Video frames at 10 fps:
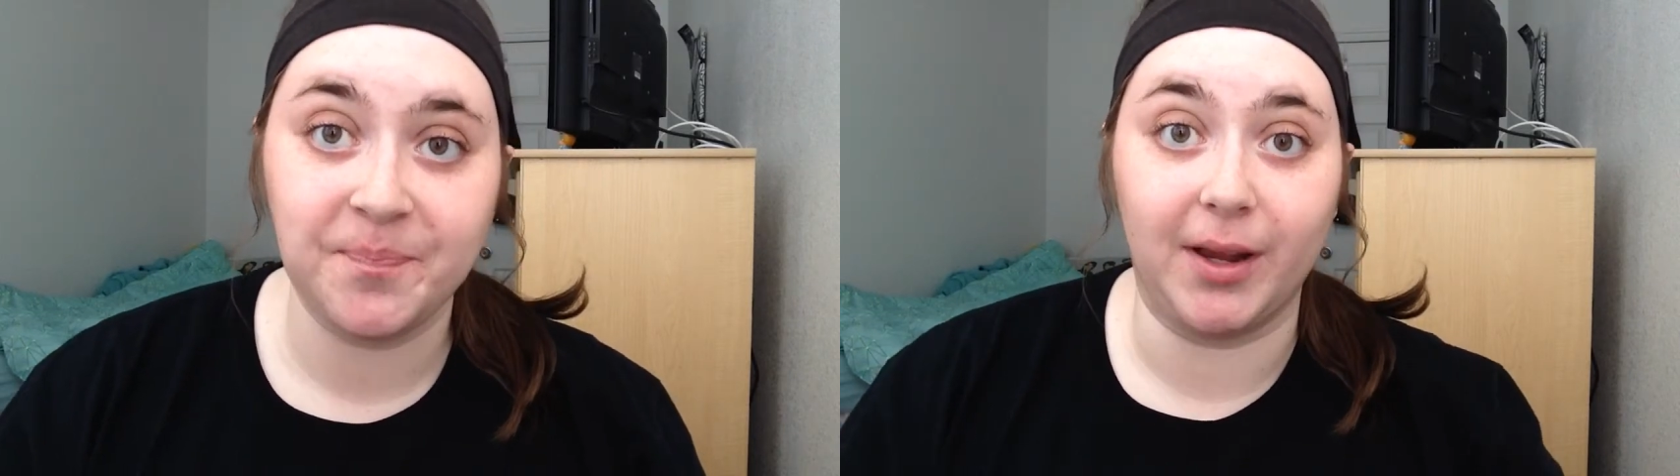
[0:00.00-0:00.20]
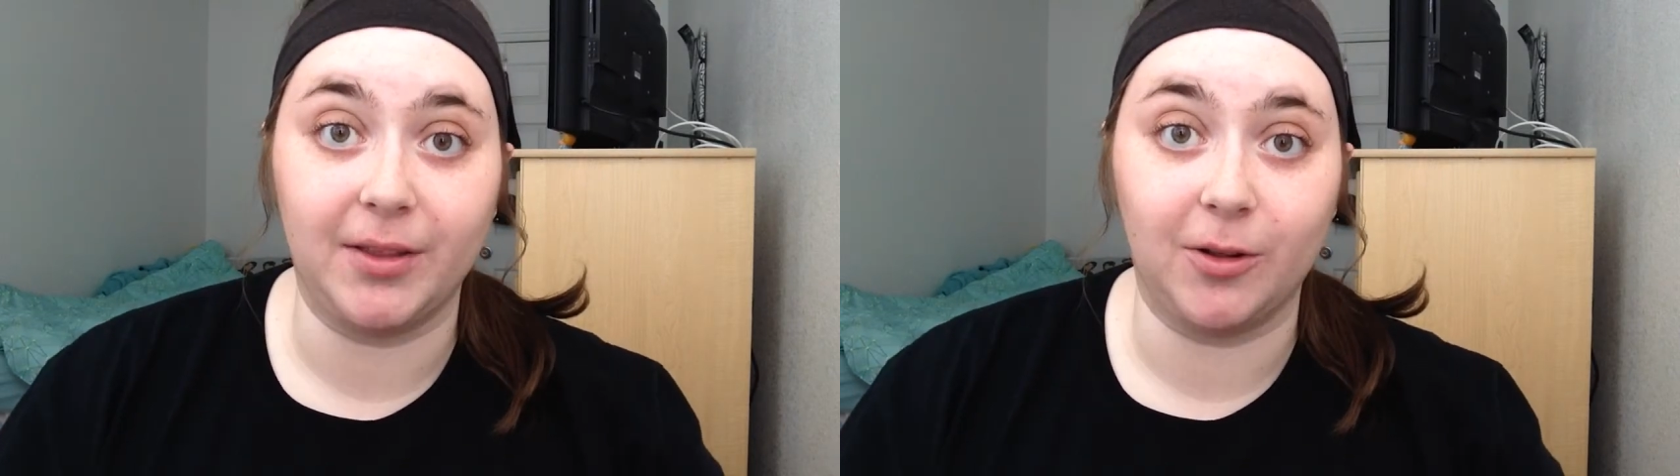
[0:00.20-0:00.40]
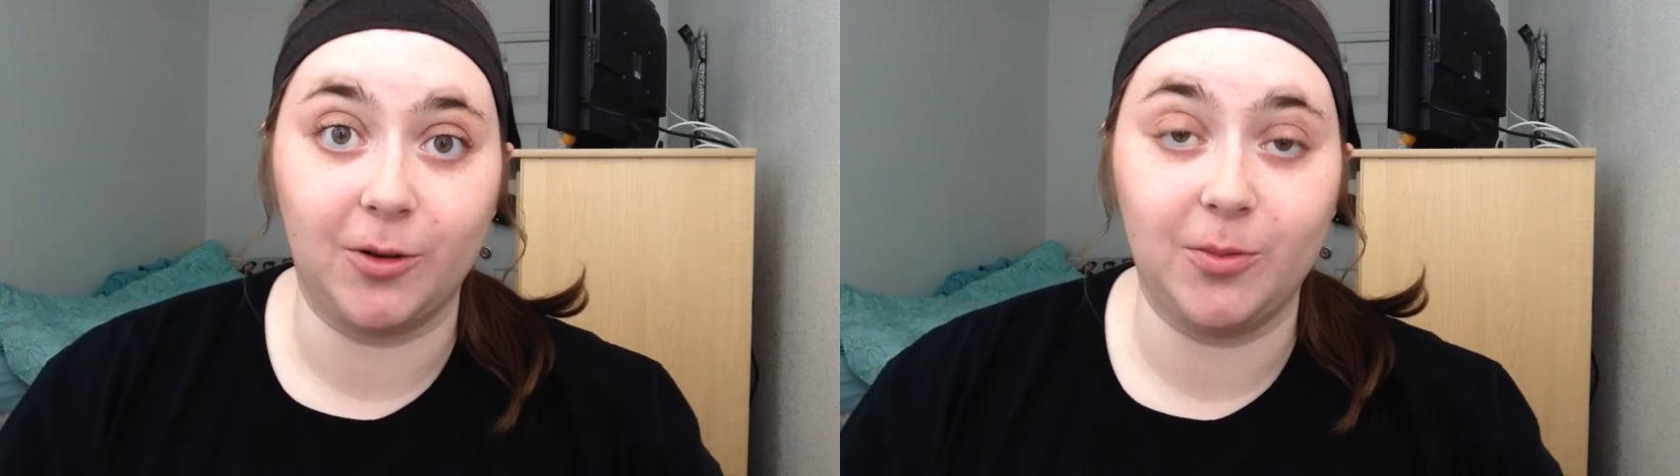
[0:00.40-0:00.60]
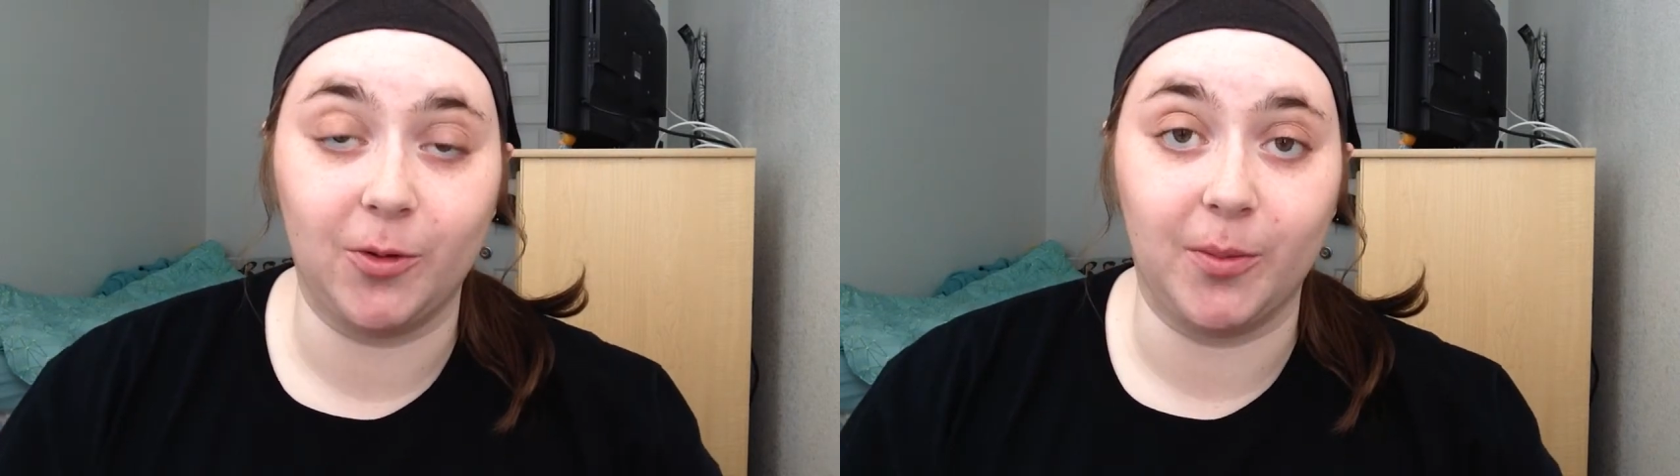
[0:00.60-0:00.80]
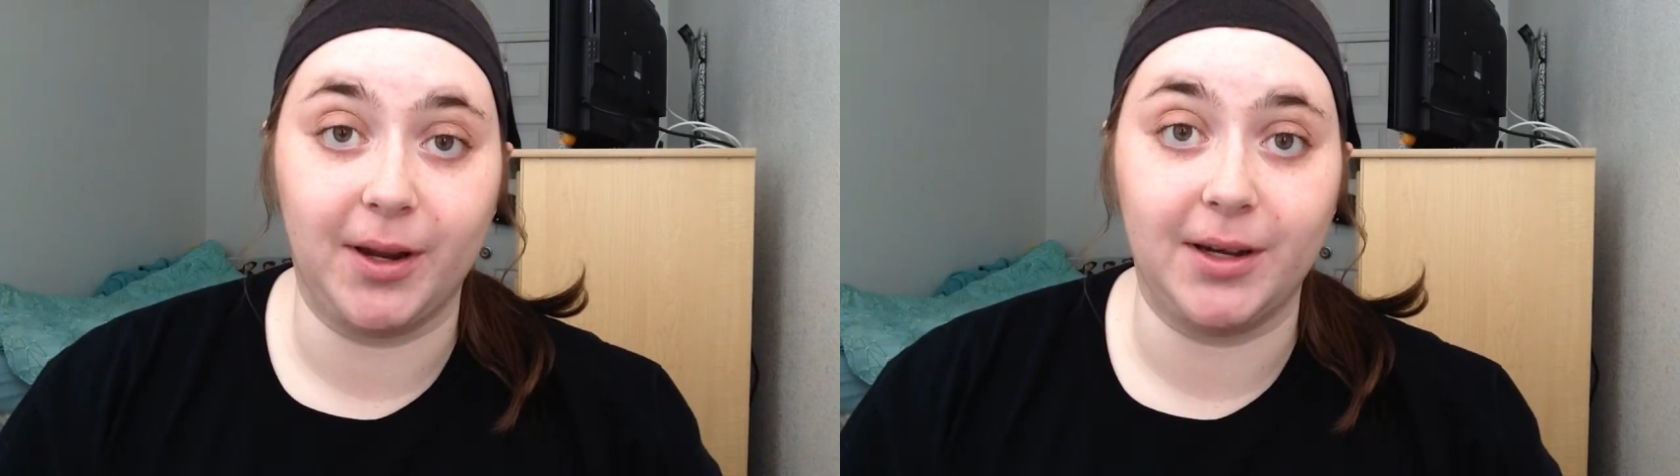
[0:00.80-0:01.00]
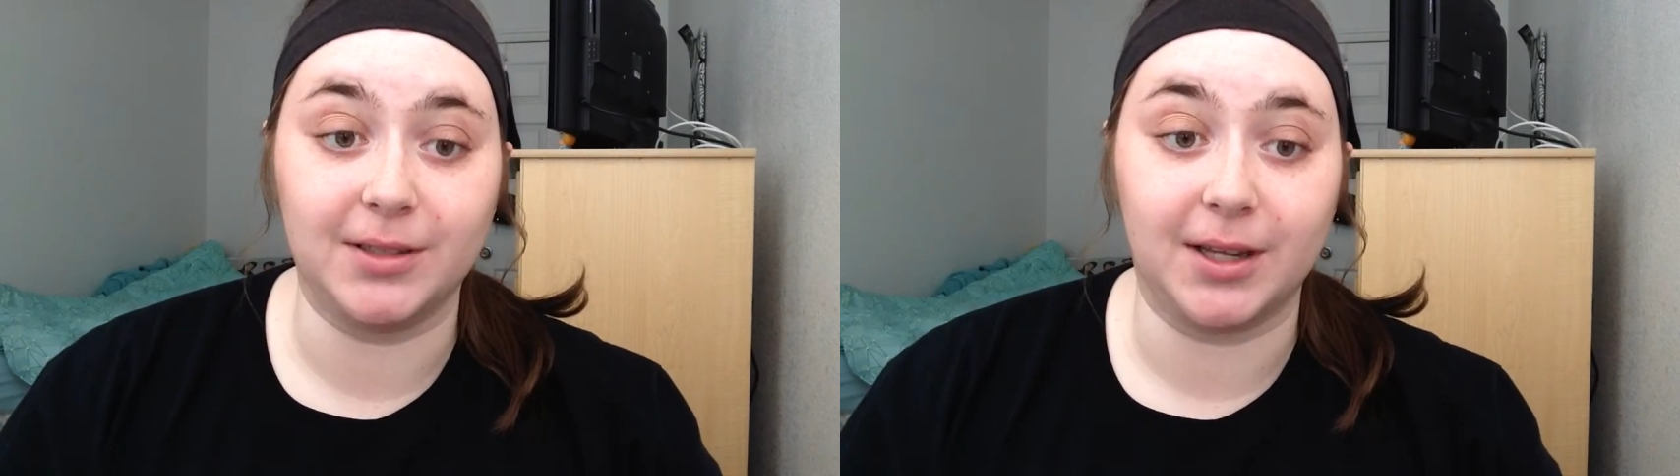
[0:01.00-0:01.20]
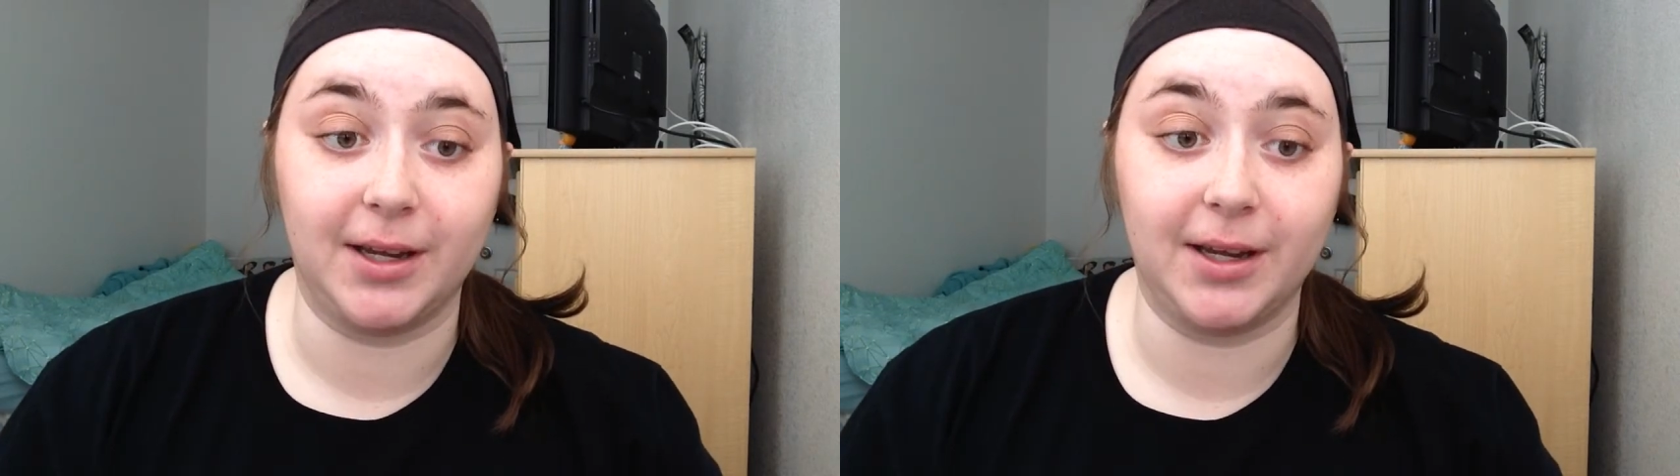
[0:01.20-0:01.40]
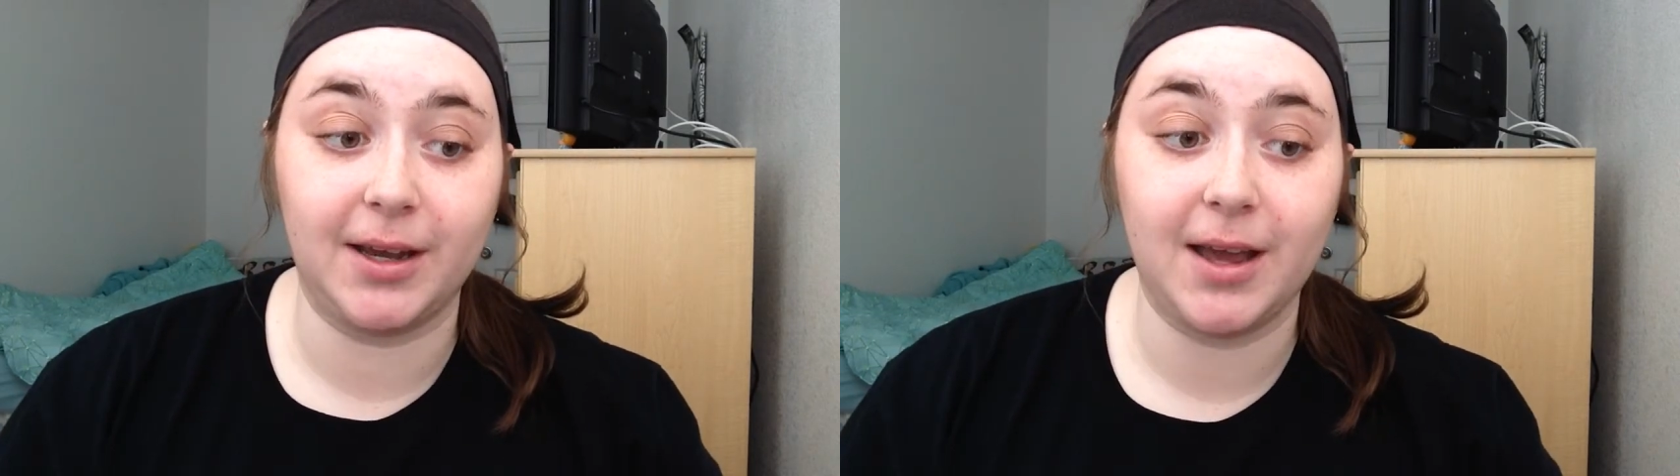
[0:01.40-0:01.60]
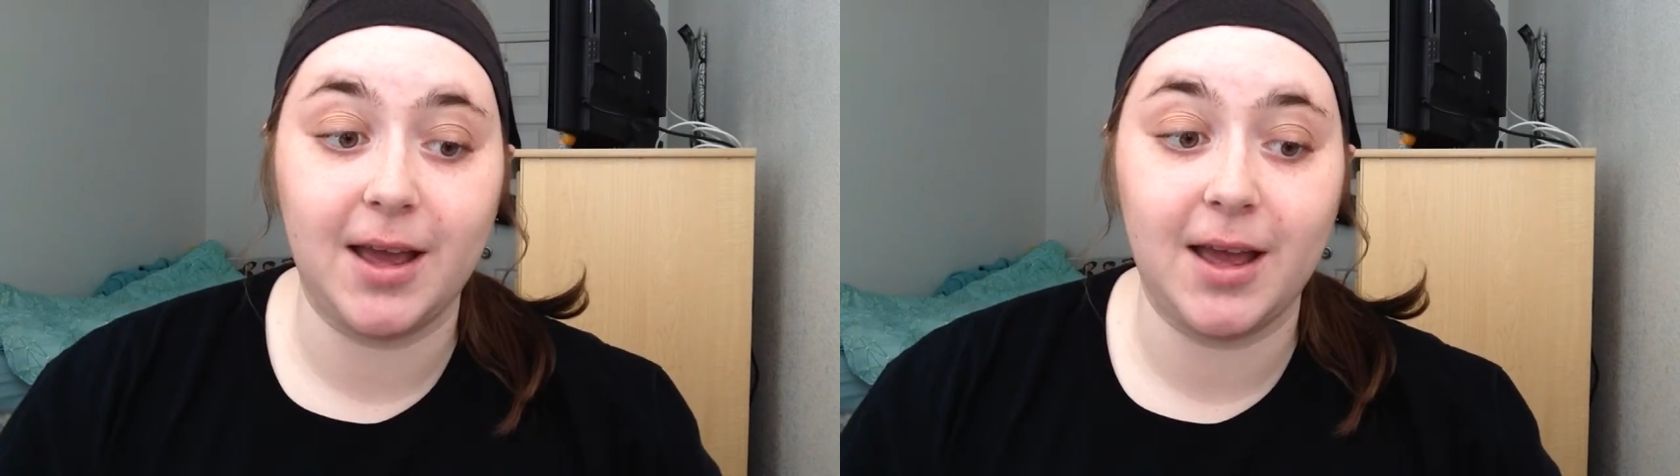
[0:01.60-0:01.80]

It, the Little Mermaid is like